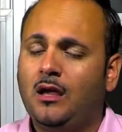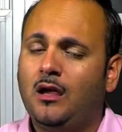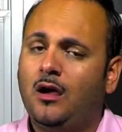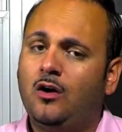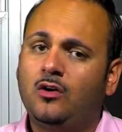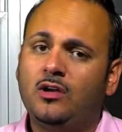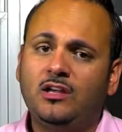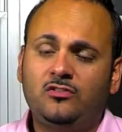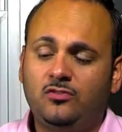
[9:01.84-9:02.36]

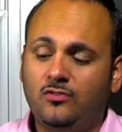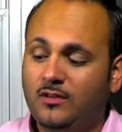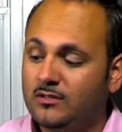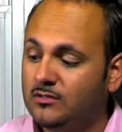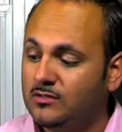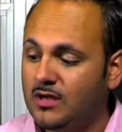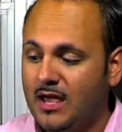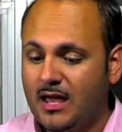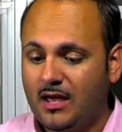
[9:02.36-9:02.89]
Okay, so
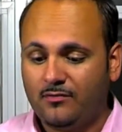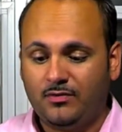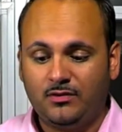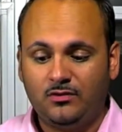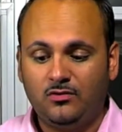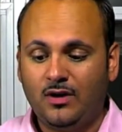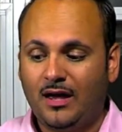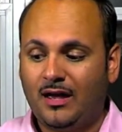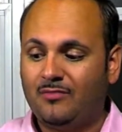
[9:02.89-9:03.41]
there you have
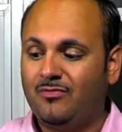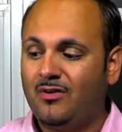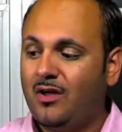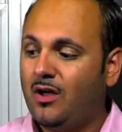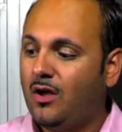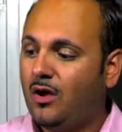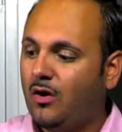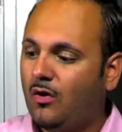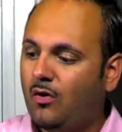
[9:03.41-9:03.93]
it. You have
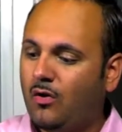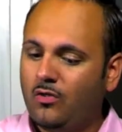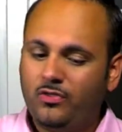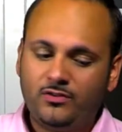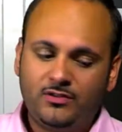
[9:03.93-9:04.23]
all the